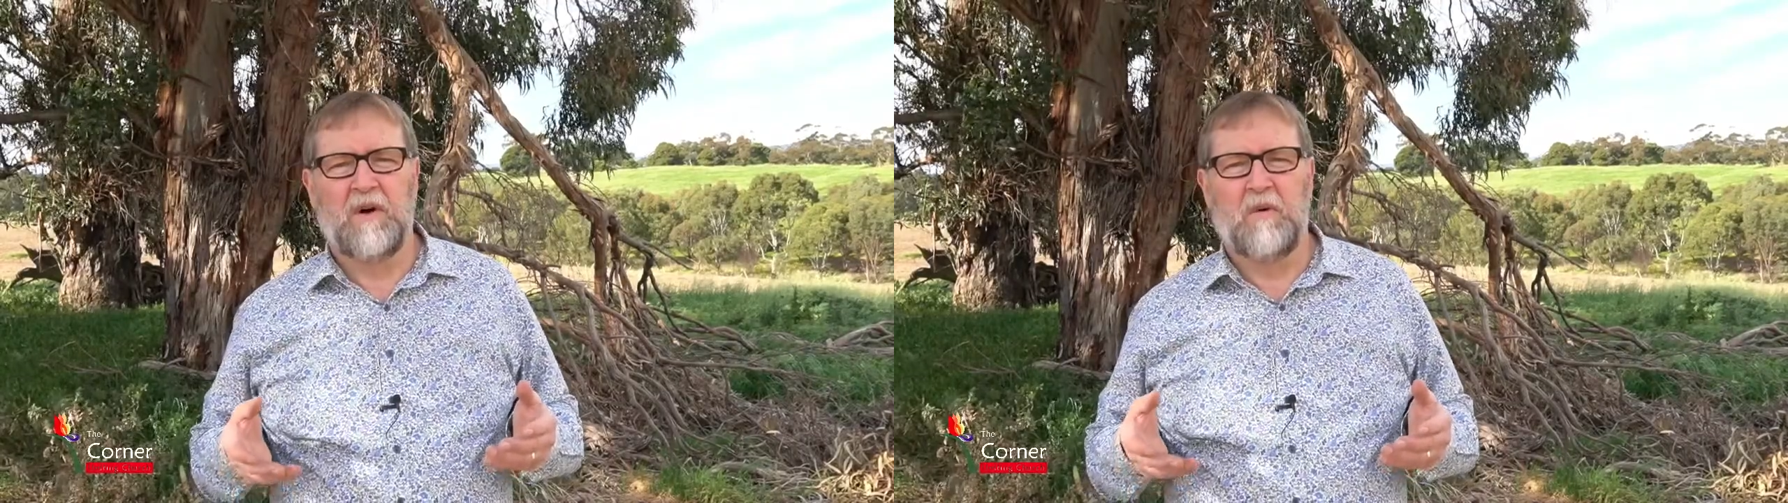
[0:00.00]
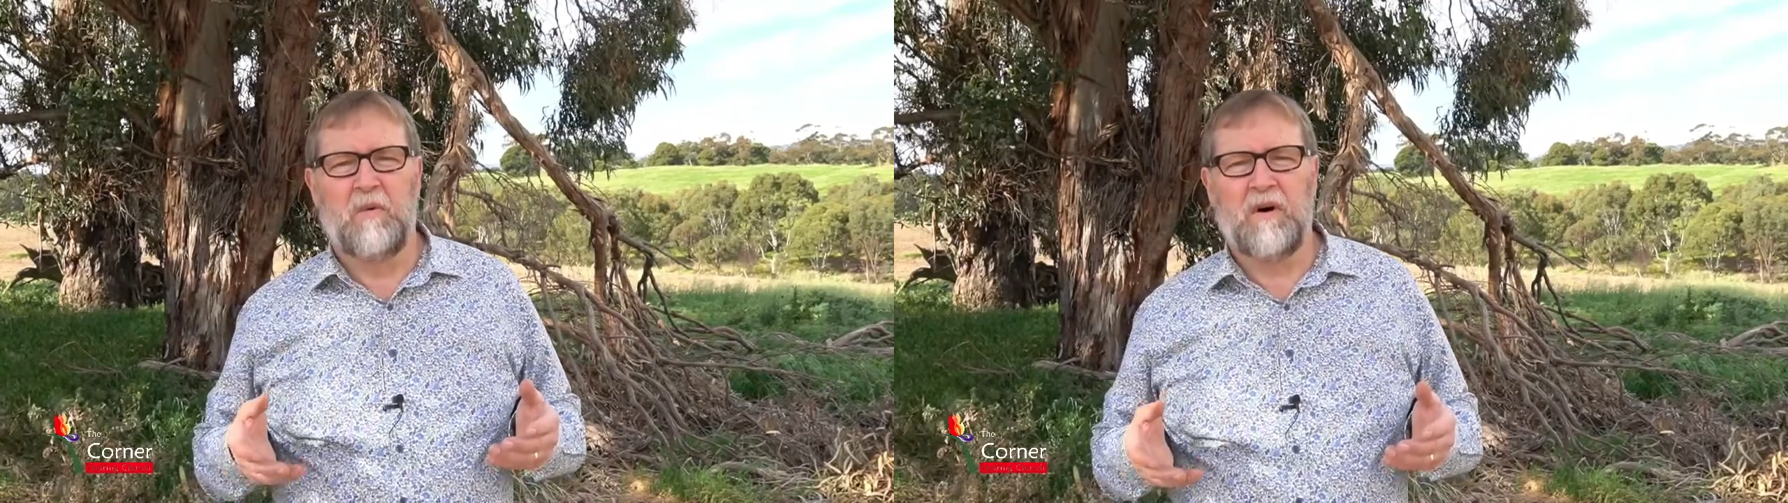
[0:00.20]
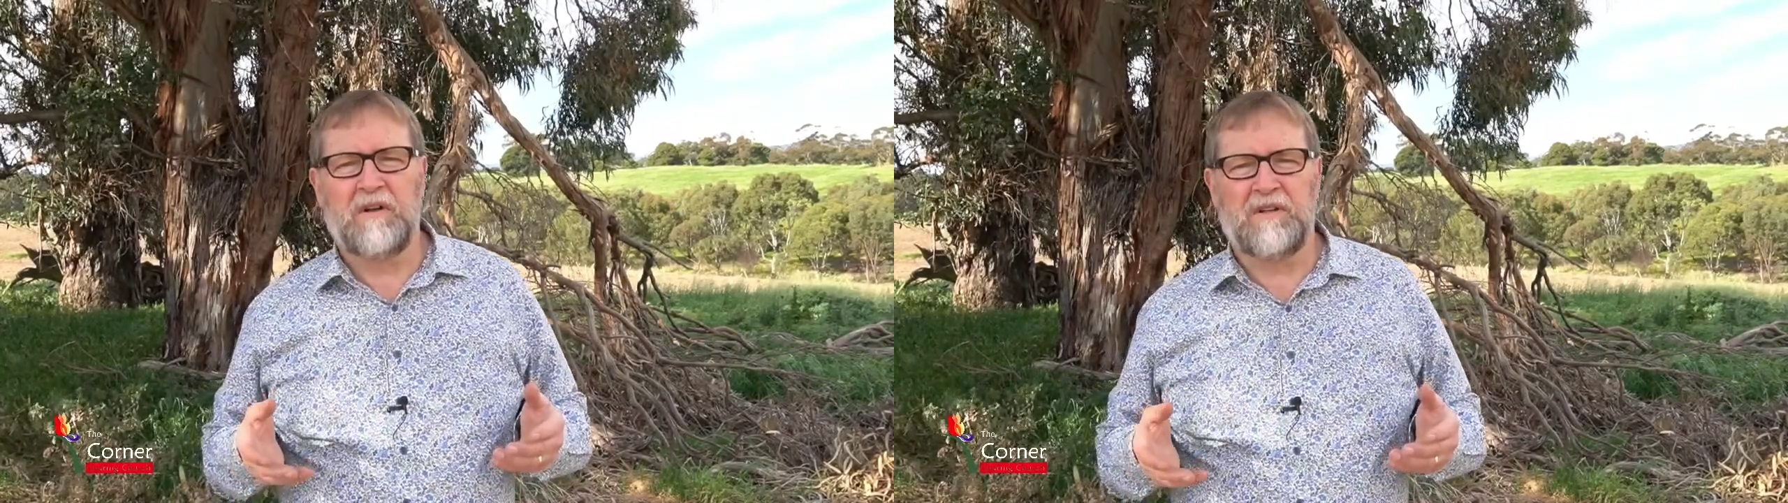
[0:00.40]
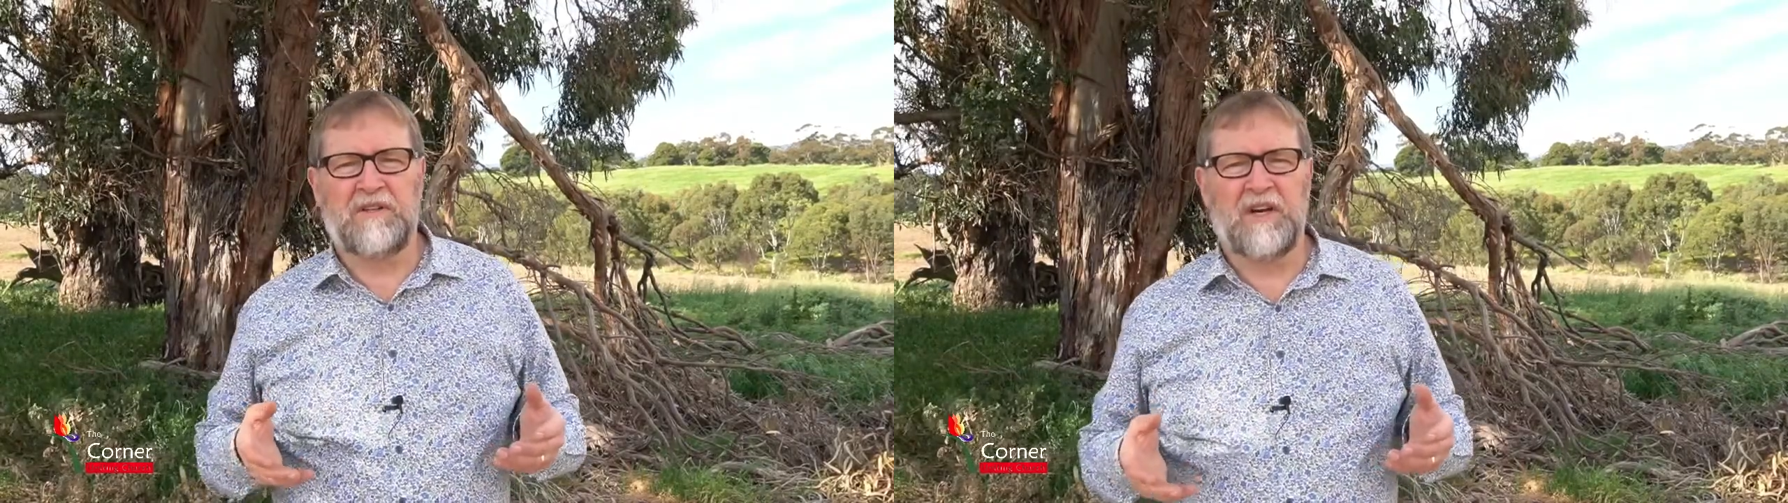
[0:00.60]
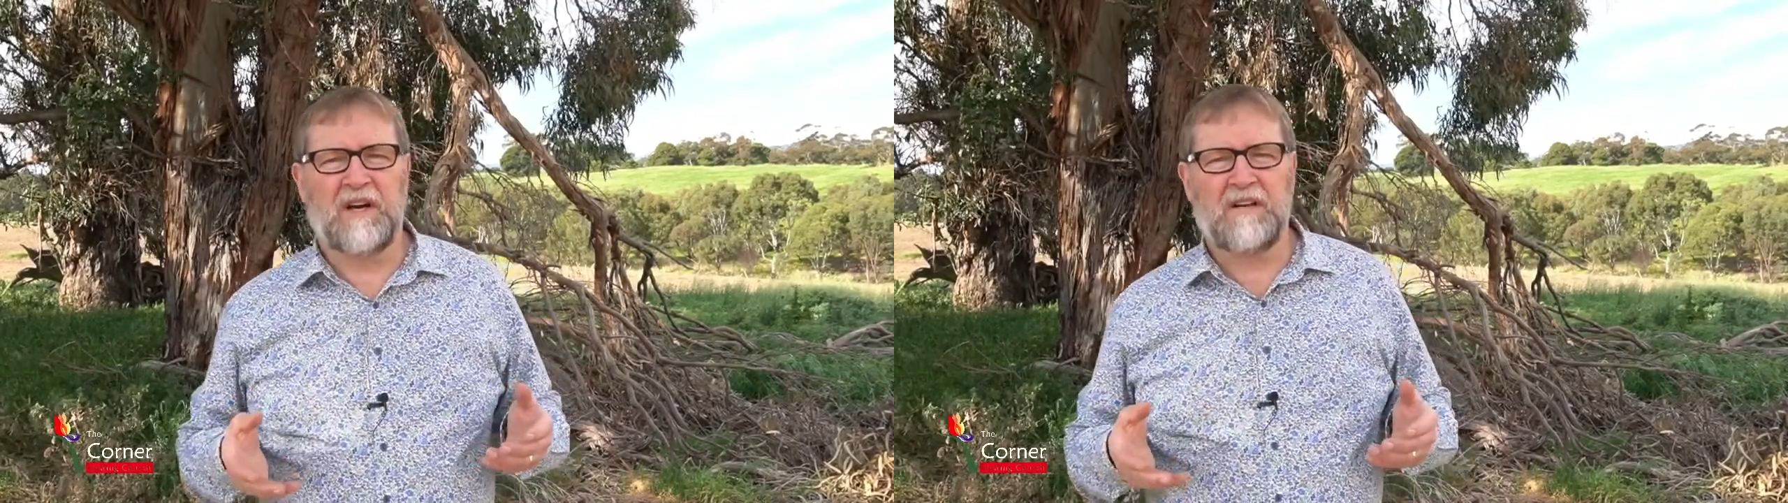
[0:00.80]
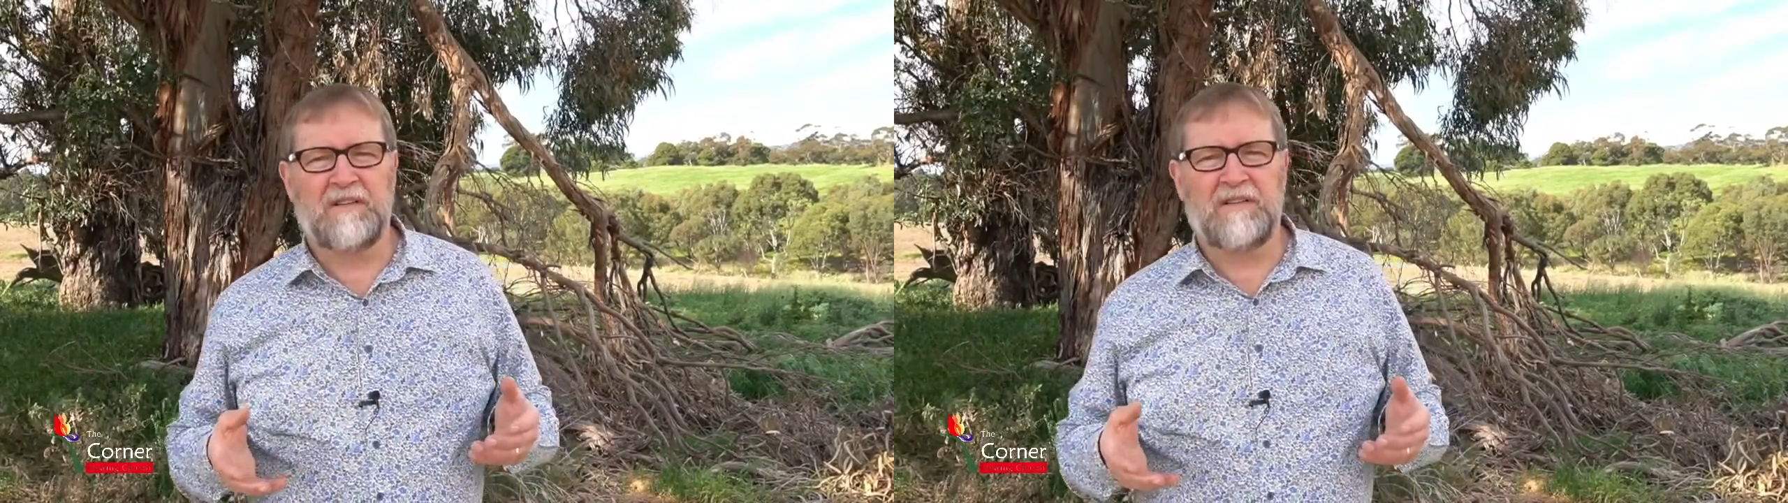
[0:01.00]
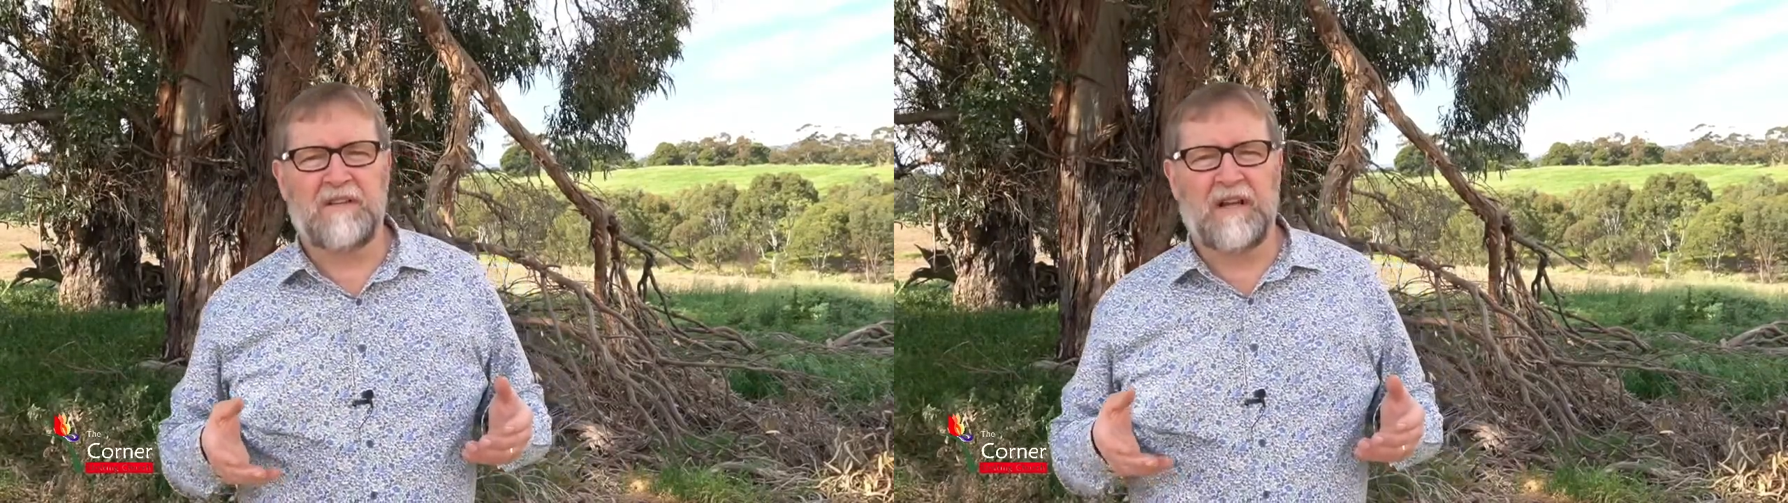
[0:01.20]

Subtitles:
what does